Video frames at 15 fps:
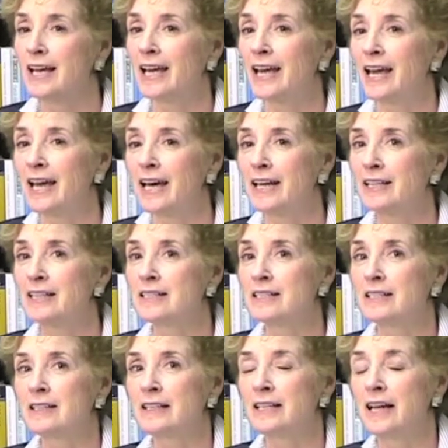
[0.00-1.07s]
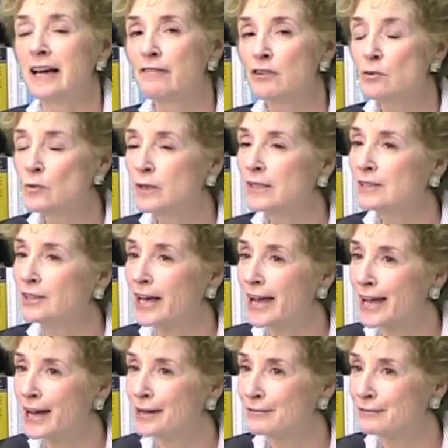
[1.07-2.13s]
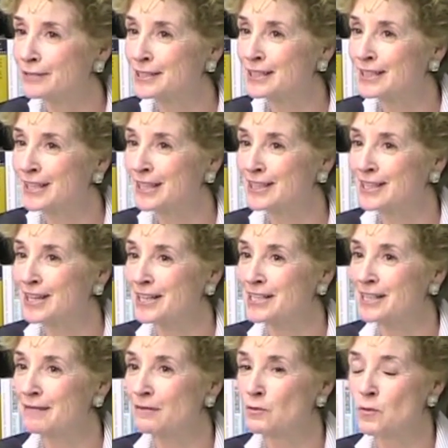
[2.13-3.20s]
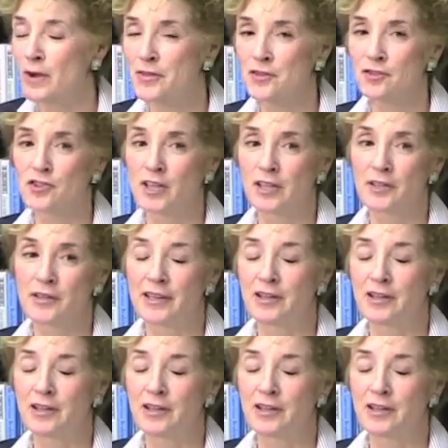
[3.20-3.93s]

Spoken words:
And everyone laughed at the idea of a Weather Channel.